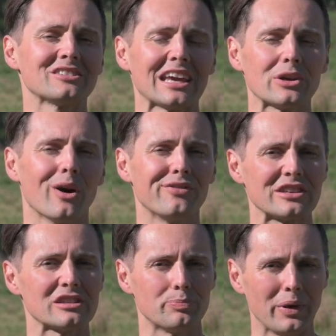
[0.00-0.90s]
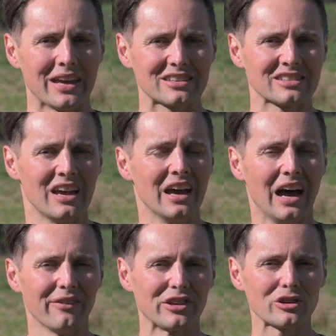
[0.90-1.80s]
take you over the specs
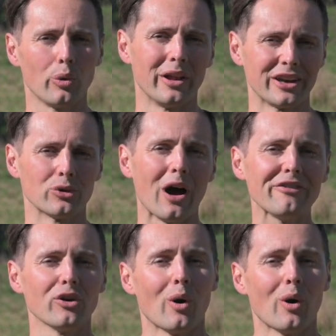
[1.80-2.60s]
of this quality rifle.